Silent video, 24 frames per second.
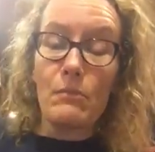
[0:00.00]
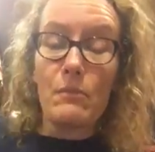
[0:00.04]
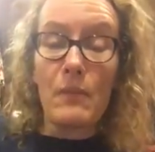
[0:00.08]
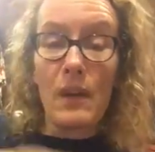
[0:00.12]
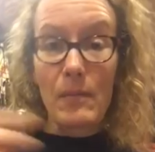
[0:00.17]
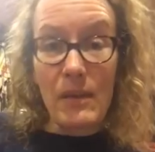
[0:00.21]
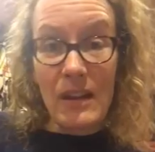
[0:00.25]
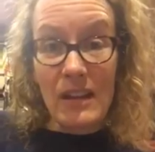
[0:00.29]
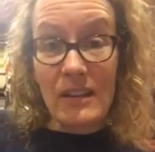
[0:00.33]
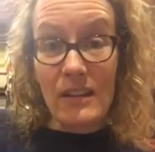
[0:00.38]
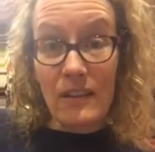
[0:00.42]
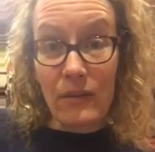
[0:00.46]

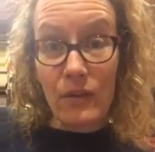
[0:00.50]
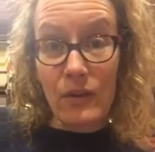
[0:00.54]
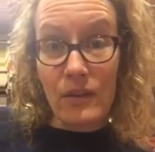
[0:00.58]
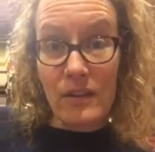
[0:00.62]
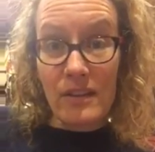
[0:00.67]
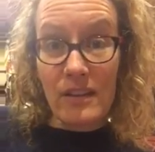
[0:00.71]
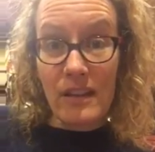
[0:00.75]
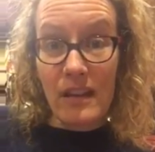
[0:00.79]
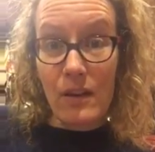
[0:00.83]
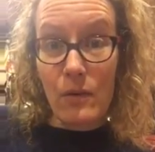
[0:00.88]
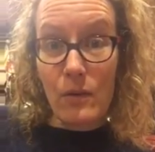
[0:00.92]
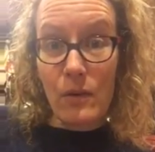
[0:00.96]
Maybe in
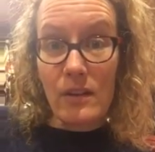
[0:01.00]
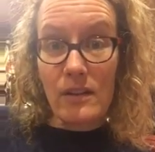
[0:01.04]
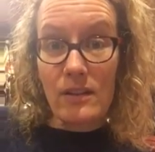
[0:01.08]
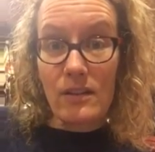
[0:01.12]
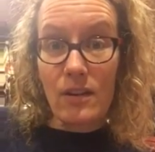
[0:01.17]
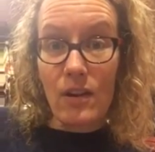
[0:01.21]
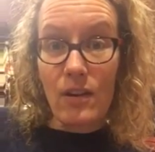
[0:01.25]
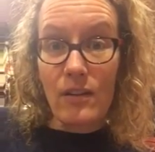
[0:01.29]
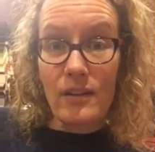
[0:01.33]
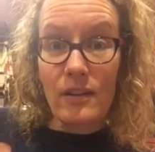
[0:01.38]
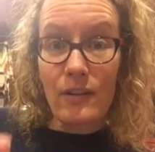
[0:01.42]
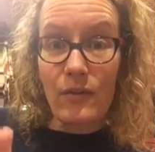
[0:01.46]
different
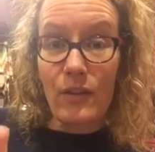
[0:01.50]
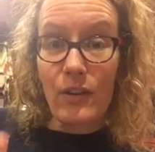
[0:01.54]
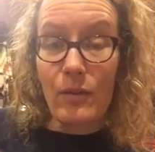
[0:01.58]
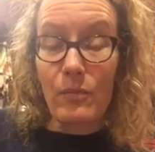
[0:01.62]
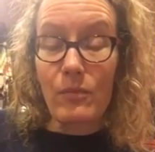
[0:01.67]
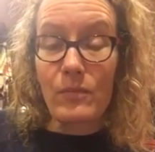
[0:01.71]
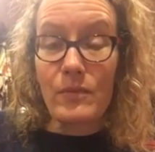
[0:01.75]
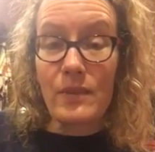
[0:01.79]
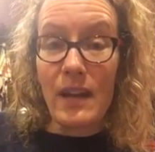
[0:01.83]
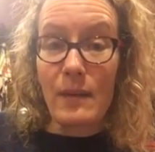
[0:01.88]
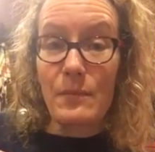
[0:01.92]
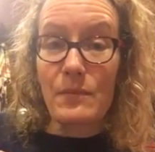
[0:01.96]
sequence on
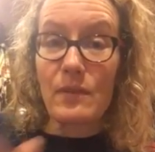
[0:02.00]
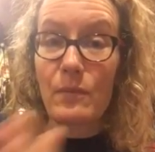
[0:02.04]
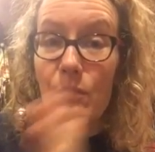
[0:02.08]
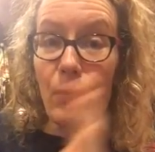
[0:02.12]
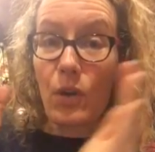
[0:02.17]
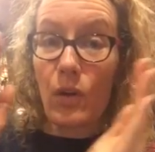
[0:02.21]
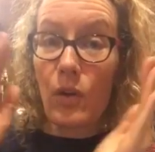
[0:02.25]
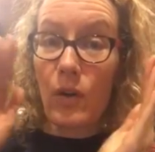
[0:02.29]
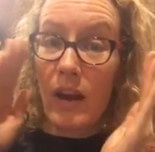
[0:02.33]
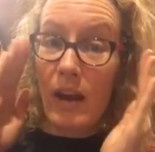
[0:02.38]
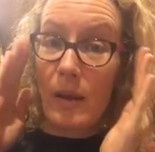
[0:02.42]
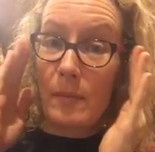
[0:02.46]
different types of
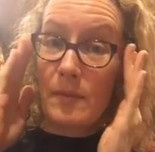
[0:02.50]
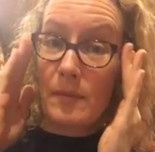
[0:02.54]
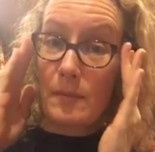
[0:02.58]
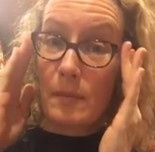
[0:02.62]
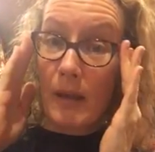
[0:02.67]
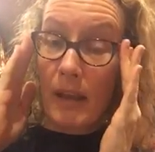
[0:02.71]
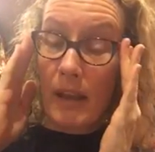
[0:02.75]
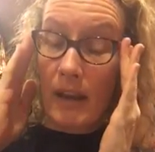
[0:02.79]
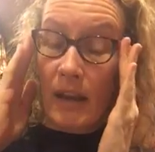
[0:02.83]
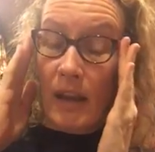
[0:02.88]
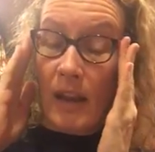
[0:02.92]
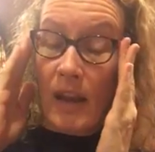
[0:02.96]
programs,
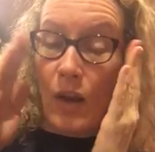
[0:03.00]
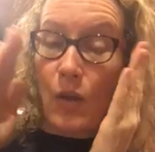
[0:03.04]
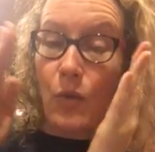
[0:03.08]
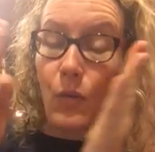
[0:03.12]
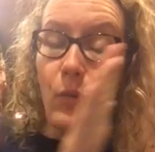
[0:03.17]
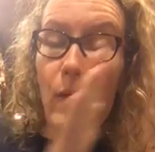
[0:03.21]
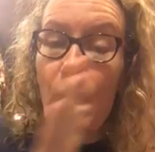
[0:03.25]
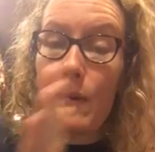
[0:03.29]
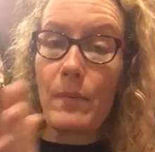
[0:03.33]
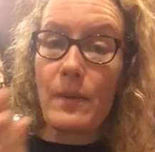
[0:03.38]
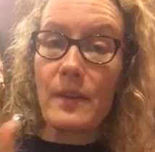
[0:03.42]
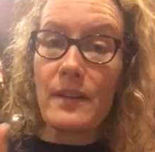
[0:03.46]
but
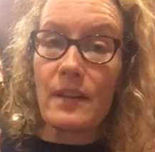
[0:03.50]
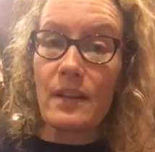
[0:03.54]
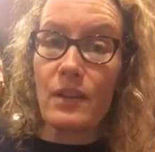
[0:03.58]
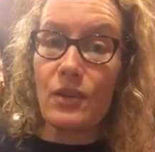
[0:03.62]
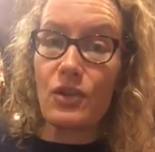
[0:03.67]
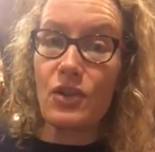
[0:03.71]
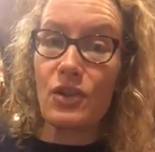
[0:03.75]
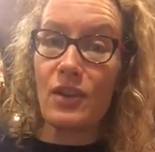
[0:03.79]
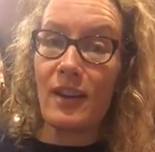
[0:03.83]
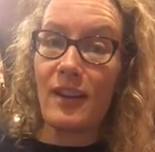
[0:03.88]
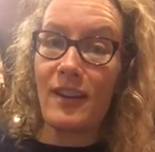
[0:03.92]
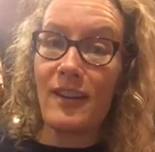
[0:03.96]

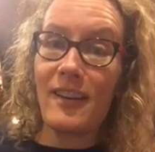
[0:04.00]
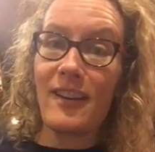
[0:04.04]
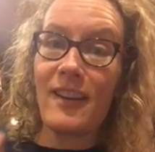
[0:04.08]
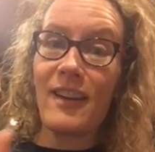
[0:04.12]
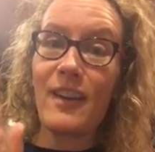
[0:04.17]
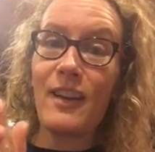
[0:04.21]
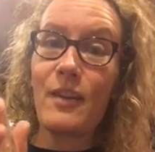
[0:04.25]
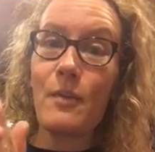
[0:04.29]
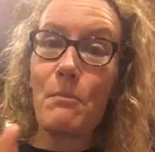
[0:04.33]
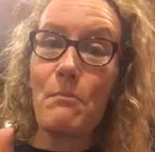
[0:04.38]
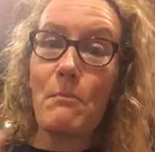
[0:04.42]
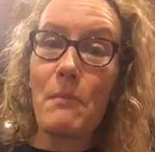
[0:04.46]
repetition,
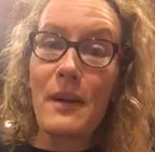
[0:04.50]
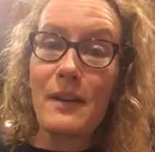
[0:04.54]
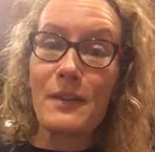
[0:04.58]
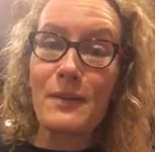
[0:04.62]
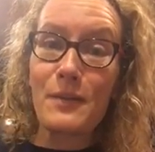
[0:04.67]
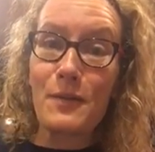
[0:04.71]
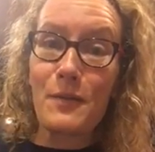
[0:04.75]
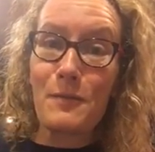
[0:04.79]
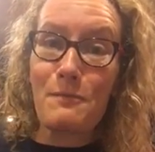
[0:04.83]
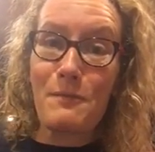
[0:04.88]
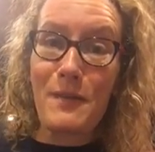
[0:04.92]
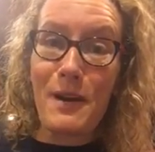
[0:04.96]

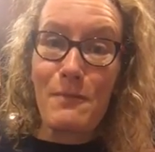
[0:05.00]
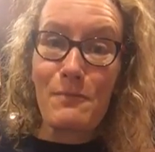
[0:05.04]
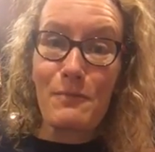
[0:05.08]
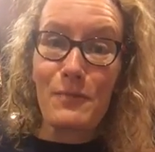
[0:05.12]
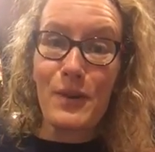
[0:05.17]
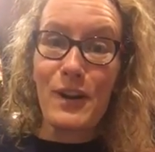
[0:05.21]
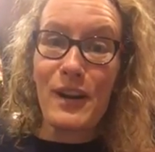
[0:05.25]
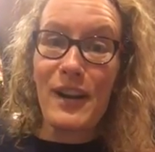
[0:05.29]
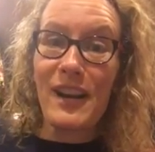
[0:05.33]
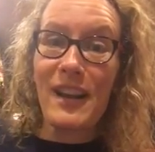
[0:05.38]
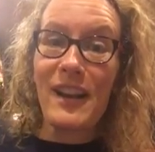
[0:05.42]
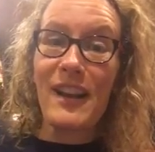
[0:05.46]
muscle
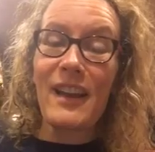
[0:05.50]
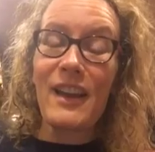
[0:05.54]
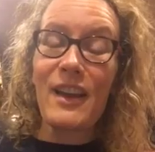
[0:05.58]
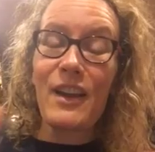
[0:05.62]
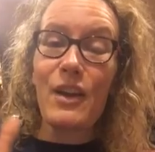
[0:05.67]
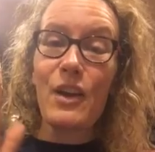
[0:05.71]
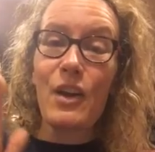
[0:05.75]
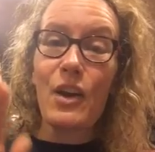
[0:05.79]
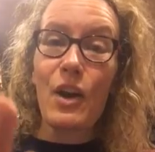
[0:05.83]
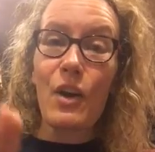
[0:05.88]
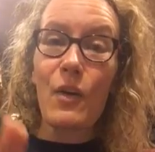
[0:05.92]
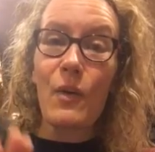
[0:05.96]
memory,
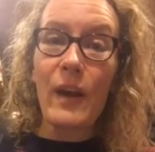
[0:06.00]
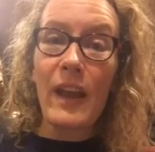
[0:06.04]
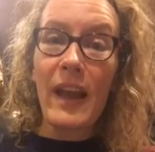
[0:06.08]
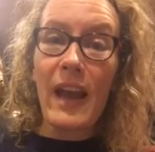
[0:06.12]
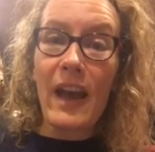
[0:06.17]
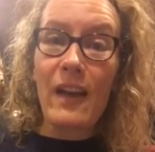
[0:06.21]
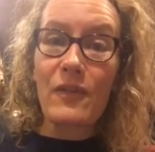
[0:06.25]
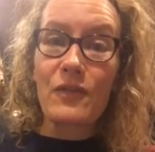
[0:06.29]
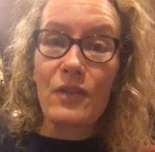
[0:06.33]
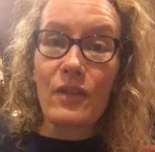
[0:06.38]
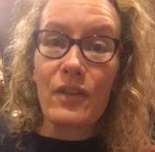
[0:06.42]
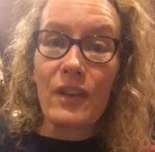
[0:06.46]
going
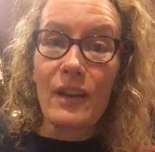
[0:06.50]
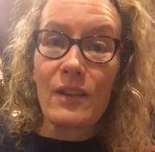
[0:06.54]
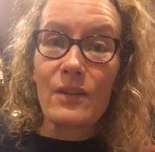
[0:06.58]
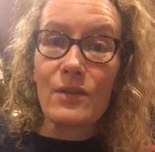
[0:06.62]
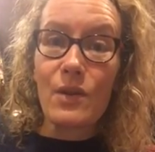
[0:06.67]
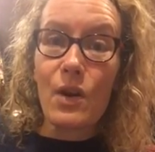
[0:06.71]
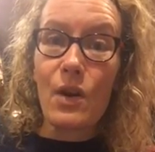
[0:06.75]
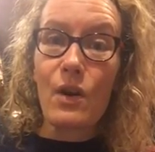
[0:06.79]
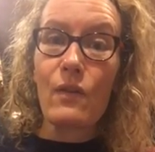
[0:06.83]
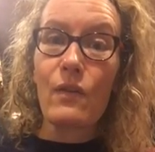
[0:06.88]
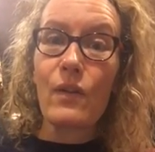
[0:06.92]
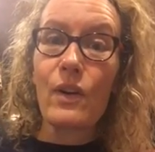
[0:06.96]
after
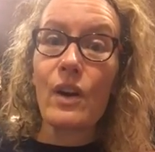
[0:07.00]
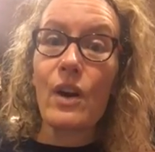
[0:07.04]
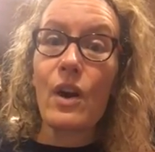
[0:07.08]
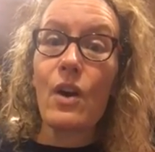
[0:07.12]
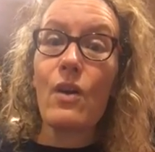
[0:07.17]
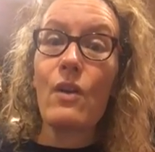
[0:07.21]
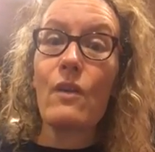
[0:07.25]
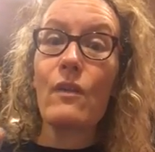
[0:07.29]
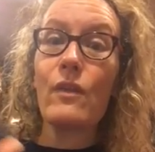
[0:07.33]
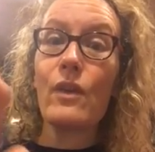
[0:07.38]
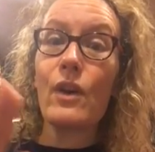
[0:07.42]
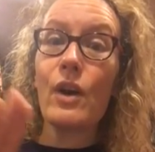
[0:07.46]
things over and
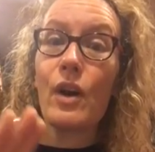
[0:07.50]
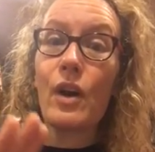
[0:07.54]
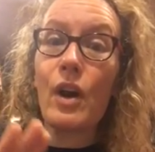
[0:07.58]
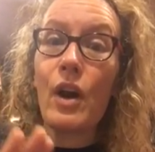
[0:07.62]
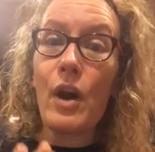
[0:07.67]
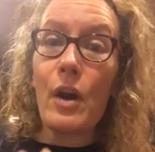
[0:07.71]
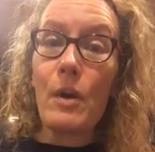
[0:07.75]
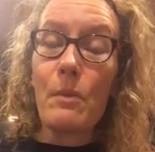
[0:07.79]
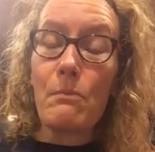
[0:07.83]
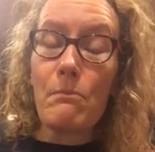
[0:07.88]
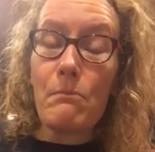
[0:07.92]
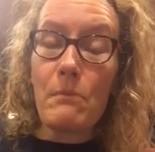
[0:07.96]
over,
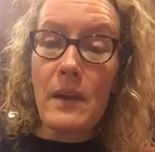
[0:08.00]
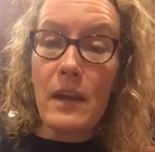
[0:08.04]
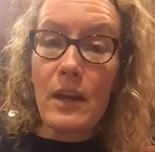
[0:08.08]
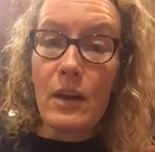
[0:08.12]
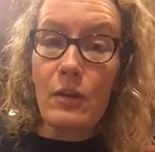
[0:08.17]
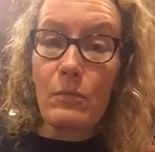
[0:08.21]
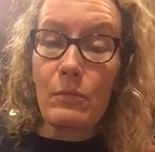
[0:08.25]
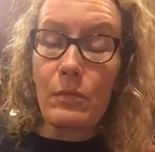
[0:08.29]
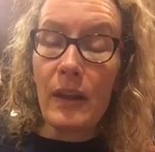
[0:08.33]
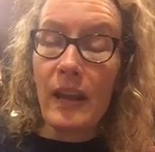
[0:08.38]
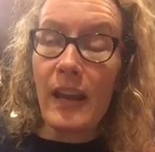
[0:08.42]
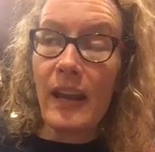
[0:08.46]

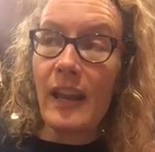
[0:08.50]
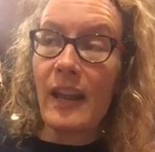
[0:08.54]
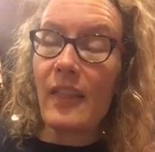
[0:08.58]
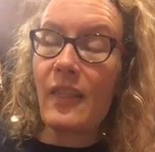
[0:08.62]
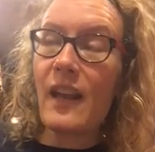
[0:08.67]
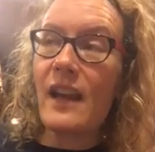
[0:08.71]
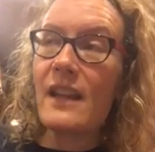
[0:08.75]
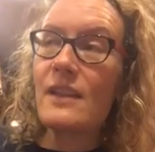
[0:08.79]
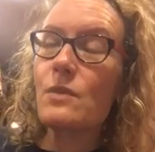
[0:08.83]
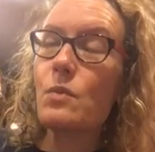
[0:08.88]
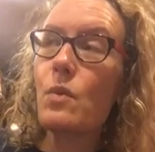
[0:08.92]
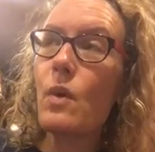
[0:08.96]
meal planning.
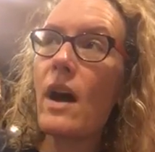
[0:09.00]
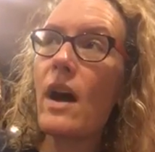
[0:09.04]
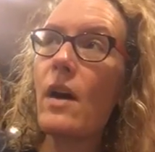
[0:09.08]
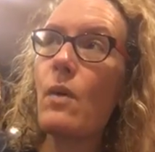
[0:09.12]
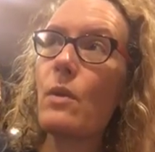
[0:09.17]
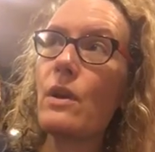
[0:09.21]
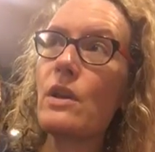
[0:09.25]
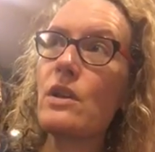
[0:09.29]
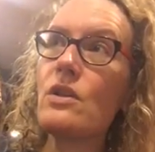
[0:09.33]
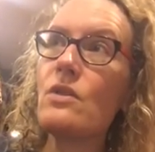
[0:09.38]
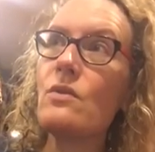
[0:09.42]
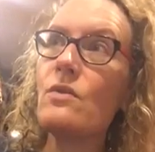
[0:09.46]
That's why
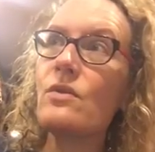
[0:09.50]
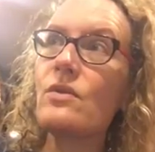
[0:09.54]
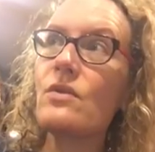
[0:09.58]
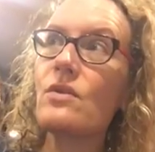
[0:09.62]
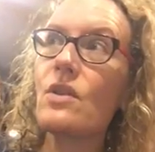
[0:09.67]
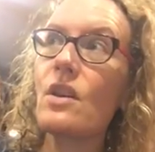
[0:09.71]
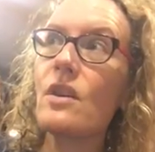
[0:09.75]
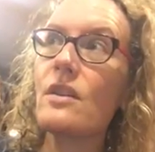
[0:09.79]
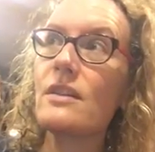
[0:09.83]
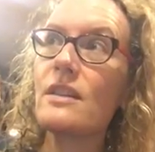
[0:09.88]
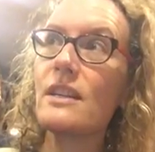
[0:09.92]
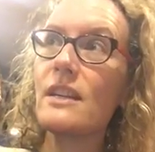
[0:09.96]
when you
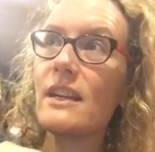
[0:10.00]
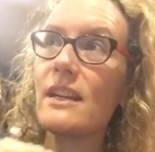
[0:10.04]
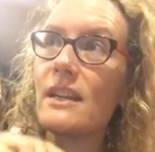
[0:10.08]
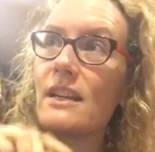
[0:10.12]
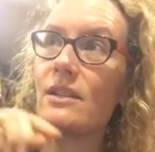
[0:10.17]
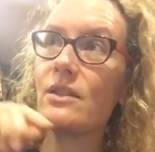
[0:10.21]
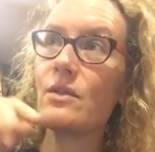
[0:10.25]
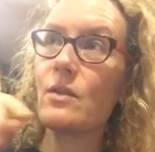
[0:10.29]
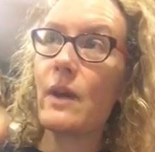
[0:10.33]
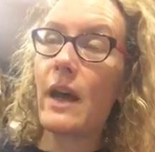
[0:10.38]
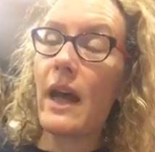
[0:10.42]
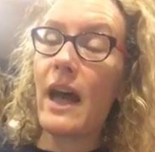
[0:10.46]
start to get
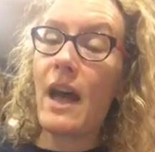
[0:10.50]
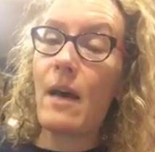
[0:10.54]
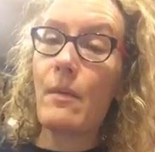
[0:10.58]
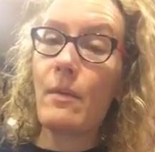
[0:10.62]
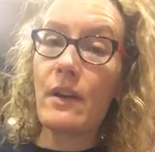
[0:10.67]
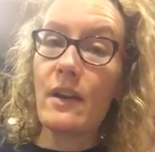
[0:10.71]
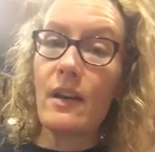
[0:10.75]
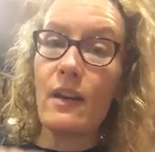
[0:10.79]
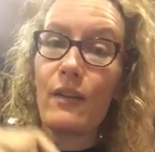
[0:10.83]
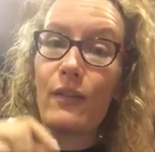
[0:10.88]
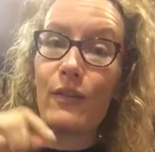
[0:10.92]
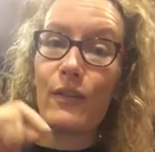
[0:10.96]
into a
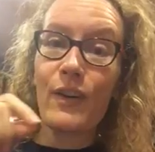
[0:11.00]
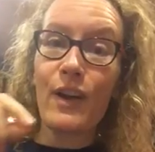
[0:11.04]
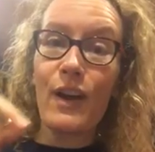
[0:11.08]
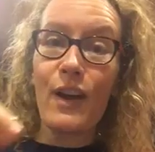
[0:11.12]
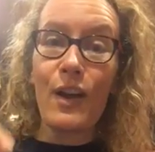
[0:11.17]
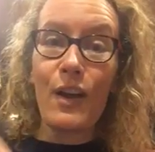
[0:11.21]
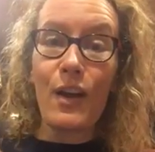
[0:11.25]
habit of